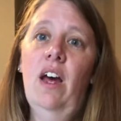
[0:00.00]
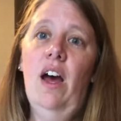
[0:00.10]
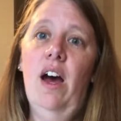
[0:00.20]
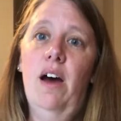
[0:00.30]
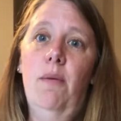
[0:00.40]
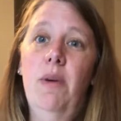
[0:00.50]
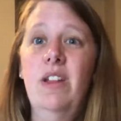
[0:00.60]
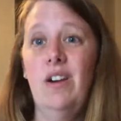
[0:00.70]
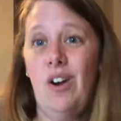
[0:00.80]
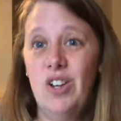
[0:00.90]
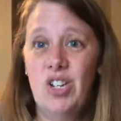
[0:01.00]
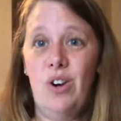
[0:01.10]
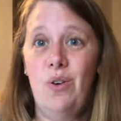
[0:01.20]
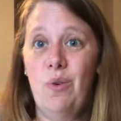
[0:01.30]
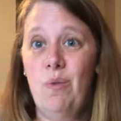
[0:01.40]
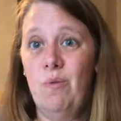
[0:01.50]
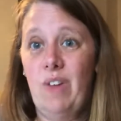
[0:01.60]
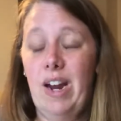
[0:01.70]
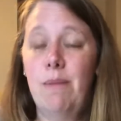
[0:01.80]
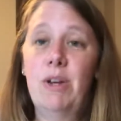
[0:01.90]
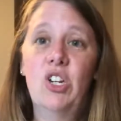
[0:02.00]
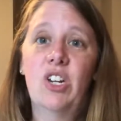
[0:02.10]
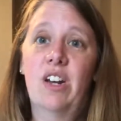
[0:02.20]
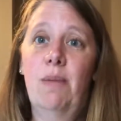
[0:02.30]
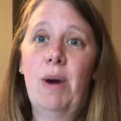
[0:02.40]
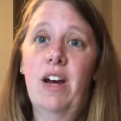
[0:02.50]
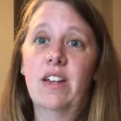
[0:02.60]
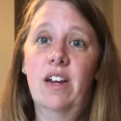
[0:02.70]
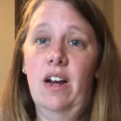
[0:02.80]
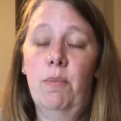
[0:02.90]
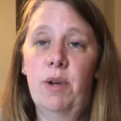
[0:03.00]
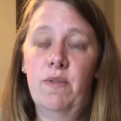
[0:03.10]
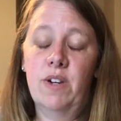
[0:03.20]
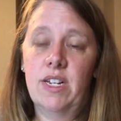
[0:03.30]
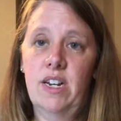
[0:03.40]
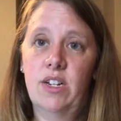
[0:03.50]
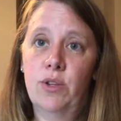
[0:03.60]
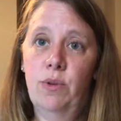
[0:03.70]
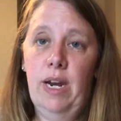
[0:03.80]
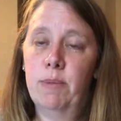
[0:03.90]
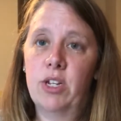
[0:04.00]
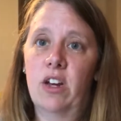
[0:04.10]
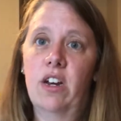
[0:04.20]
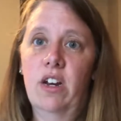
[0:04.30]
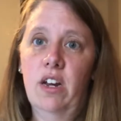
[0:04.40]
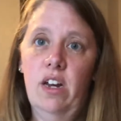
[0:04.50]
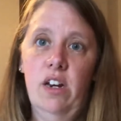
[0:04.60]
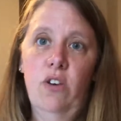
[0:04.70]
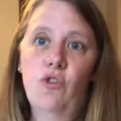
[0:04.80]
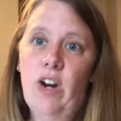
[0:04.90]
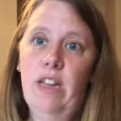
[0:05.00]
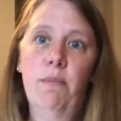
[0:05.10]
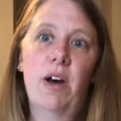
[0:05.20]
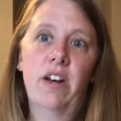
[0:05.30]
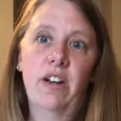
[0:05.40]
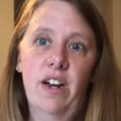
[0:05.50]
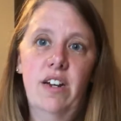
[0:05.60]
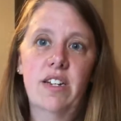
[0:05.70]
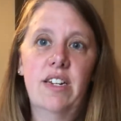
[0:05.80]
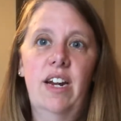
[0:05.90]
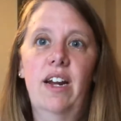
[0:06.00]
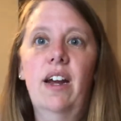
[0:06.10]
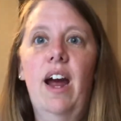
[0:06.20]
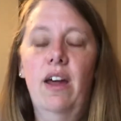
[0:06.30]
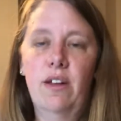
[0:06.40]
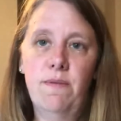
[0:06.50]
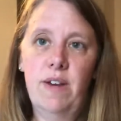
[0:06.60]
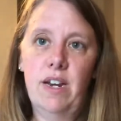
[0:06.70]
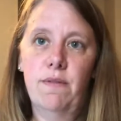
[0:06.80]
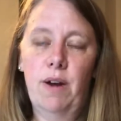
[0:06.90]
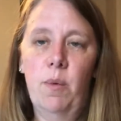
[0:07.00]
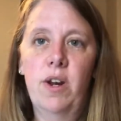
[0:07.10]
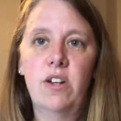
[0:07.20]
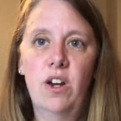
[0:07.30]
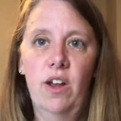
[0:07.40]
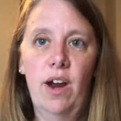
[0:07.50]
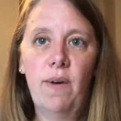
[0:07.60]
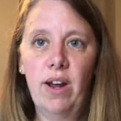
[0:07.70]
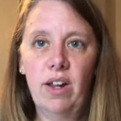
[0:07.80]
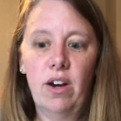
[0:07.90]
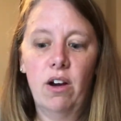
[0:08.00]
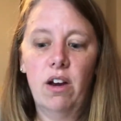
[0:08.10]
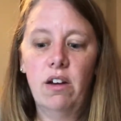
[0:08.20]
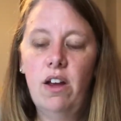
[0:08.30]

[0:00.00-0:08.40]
And then also, like I mentioned, I bought a couple different sizes through Amazon and tried them on, kind of see how they fit if I wanted to go that route later on.